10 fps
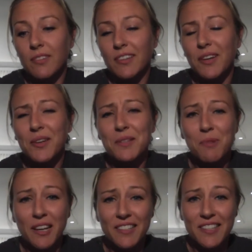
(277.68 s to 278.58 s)
going to
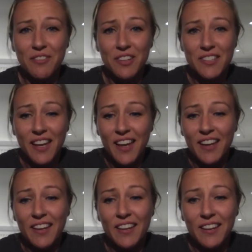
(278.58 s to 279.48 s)
practice every
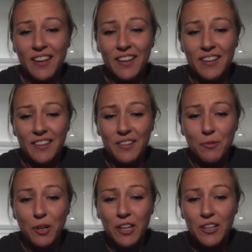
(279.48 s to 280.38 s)
day and
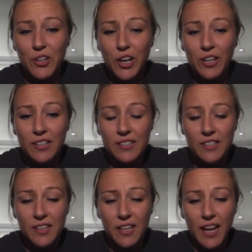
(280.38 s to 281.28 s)
working your hardest,
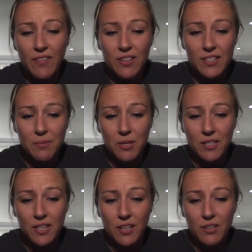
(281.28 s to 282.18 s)
and then having somebody
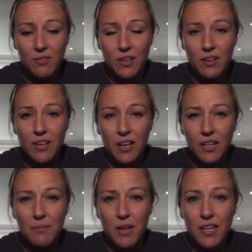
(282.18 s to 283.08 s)
tell you that you're not
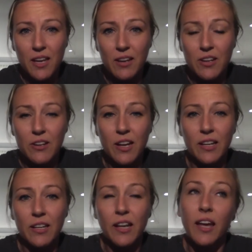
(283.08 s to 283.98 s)
going to make it, or you're not
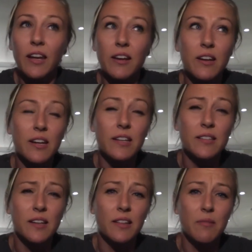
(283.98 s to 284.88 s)
going to cut it, or you're going to
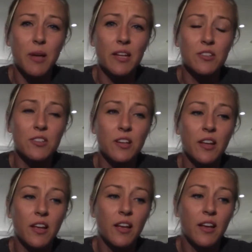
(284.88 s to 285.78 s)
sit on the bench.
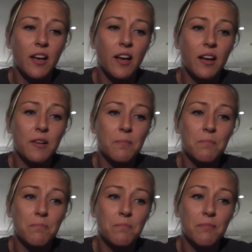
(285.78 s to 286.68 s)

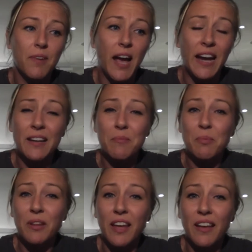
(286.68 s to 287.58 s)
I didn't
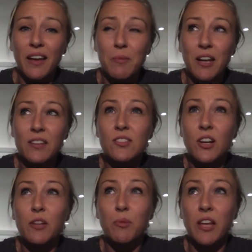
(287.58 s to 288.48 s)
play. I
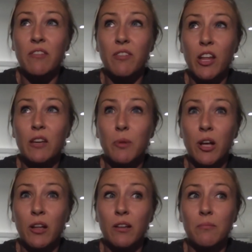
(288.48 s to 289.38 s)
started playing
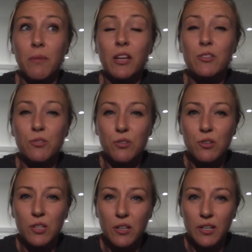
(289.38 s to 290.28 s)
volleyball my junior
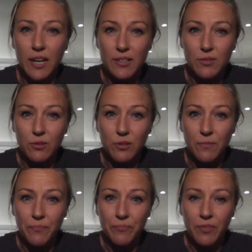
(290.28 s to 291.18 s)
year in high school.